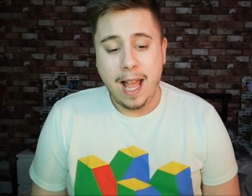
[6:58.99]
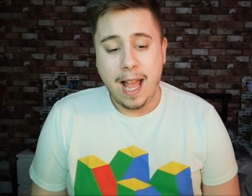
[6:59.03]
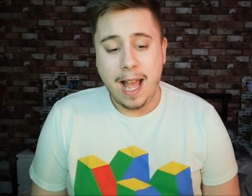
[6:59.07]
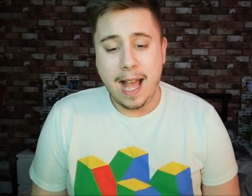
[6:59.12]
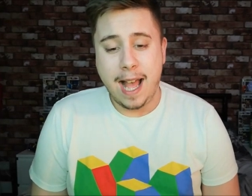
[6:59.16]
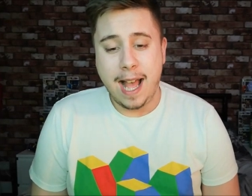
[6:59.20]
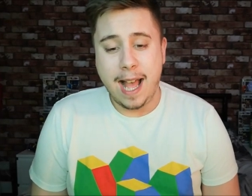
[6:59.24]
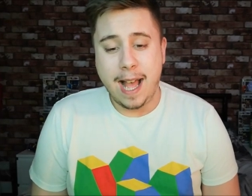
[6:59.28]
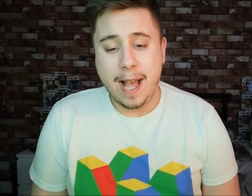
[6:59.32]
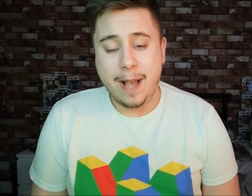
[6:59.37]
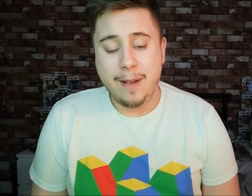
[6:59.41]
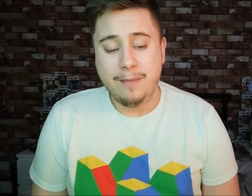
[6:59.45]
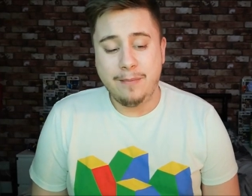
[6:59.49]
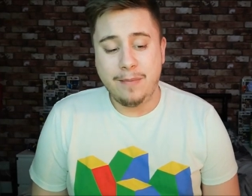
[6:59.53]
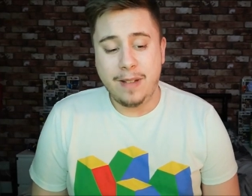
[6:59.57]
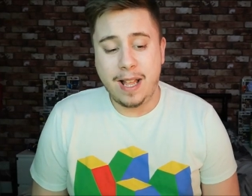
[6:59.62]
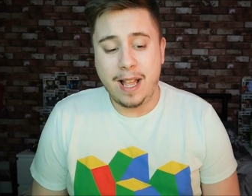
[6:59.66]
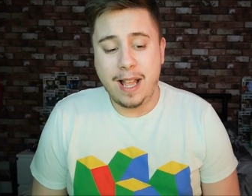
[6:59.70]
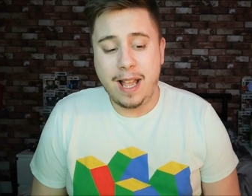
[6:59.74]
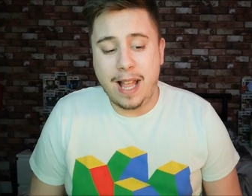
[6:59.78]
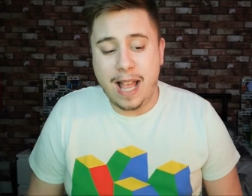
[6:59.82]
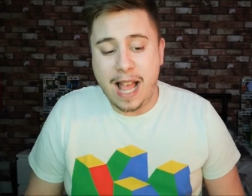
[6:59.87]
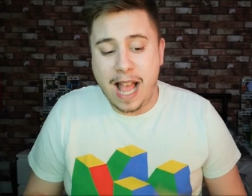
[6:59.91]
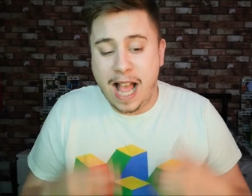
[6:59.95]
Um,
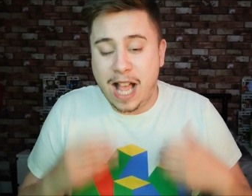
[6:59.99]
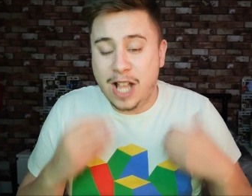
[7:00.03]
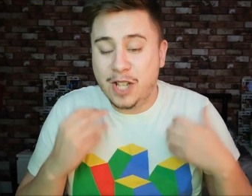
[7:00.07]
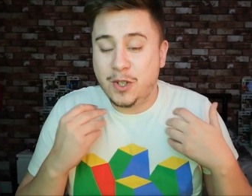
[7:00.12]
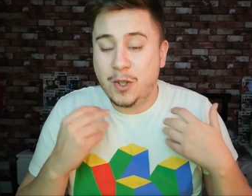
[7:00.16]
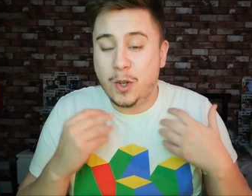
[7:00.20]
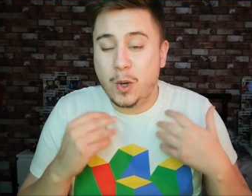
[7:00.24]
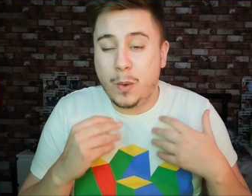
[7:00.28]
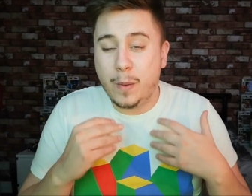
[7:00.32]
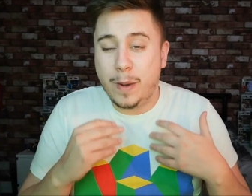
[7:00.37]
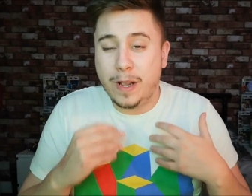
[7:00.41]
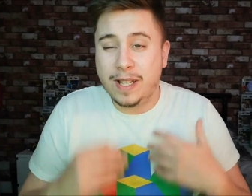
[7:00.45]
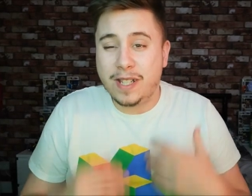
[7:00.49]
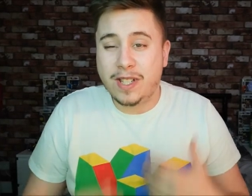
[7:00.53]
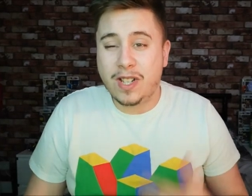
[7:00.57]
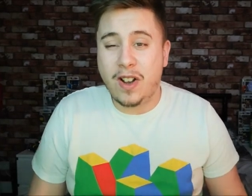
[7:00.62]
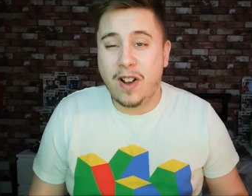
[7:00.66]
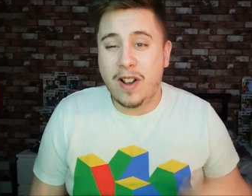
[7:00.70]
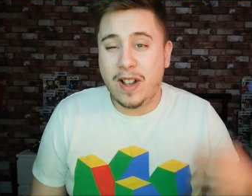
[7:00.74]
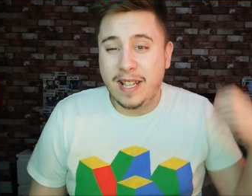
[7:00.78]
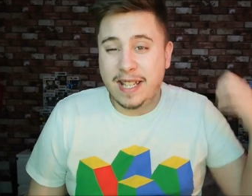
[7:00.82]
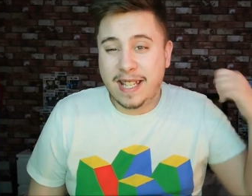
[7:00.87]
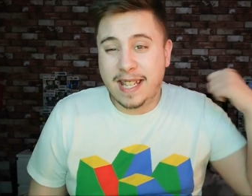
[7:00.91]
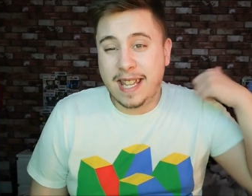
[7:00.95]
as always,
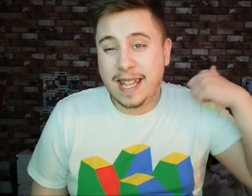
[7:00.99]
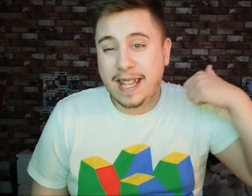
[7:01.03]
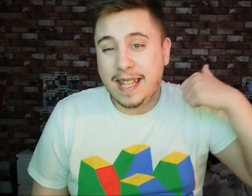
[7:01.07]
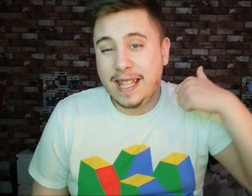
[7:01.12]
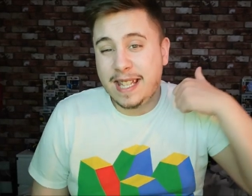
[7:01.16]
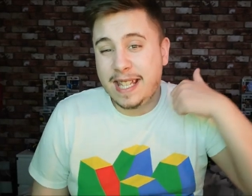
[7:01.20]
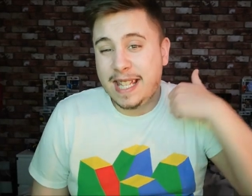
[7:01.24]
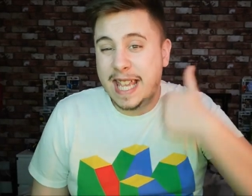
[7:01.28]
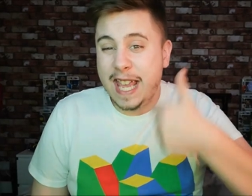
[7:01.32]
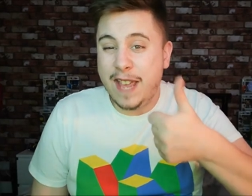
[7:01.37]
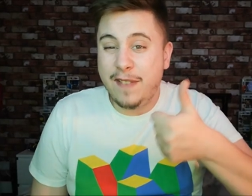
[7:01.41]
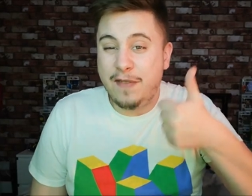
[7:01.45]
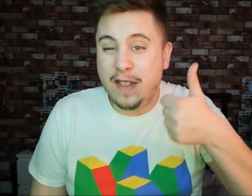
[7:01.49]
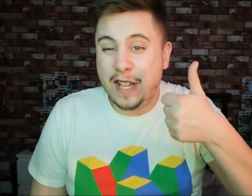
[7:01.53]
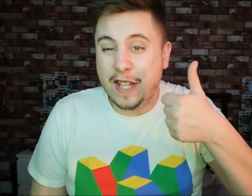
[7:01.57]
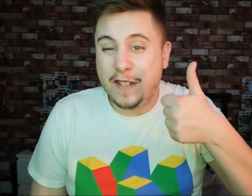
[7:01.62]
guys, give